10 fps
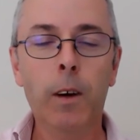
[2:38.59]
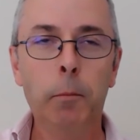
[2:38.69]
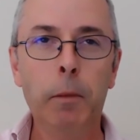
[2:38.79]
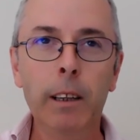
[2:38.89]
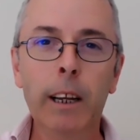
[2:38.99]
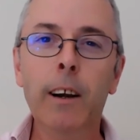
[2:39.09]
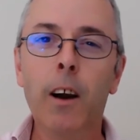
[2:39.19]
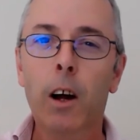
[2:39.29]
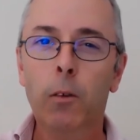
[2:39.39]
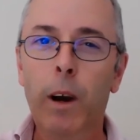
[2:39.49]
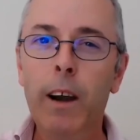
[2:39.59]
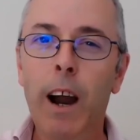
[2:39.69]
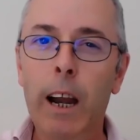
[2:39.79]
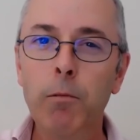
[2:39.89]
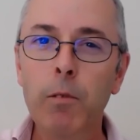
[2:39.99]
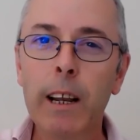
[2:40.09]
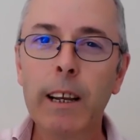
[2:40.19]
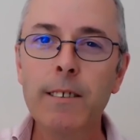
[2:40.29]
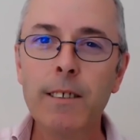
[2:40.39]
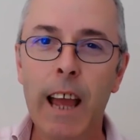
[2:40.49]
I'm clear on where I
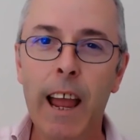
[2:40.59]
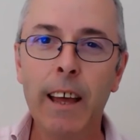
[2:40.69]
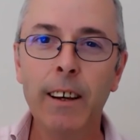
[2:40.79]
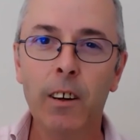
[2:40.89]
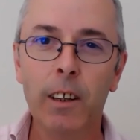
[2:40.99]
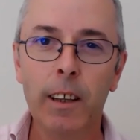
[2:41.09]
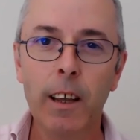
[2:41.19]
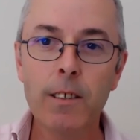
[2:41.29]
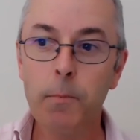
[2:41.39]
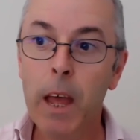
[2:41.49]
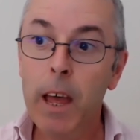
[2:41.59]
really stand on this.